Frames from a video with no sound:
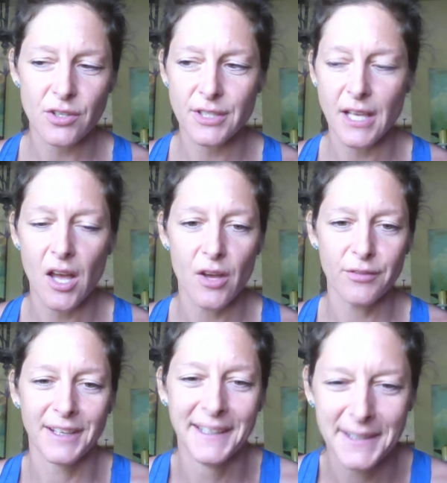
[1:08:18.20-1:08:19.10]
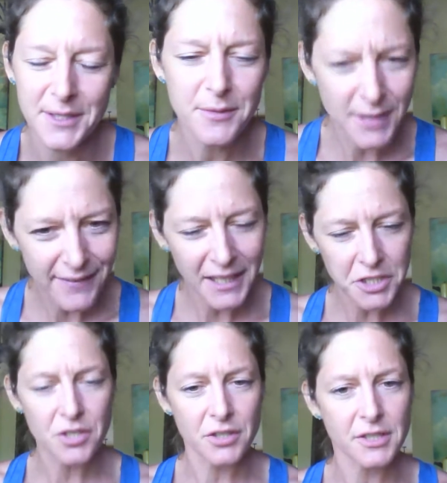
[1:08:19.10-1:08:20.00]
yourself. You've done
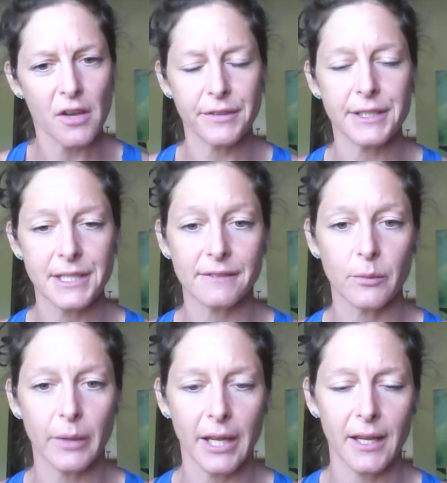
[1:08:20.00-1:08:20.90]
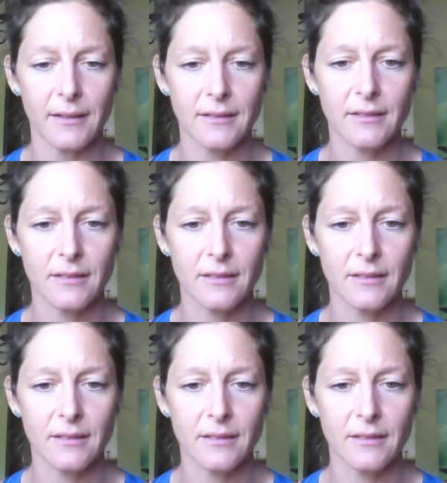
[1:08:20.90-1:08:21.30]
that to yourself in a different way.